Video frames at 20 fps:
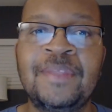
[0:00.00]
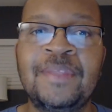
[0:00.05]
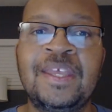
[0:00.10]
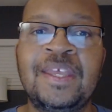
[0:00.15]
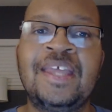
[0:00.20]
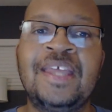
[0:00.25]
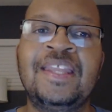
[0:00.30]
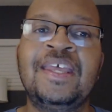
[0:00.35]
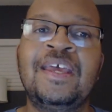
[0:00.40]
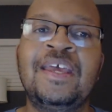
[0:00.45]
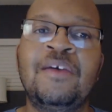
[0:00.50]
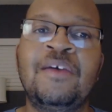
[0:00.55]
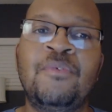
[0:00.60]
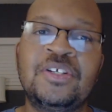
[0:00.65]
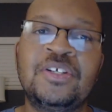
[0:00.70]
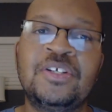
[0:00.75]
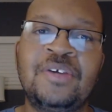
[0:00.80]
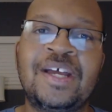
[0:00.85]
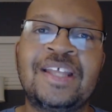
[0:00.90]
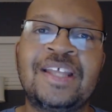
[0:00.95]
And then
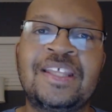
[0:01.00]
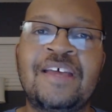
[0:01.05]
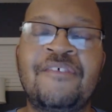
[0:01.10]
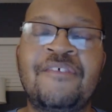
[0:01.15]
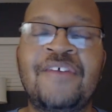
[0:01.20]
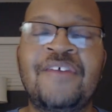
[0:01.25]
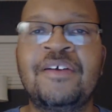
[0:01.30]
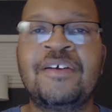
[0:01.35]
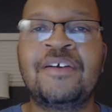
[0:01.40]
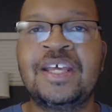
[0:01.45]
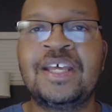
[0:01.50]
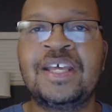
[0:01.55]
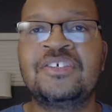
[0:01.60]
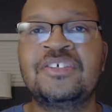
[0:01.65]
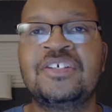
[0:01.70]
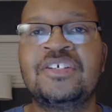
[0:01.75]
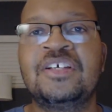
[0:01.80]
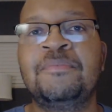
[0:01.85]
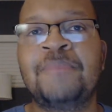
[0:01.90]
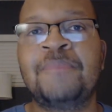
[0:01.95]
once you got that
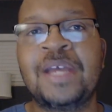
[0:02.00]
foundation,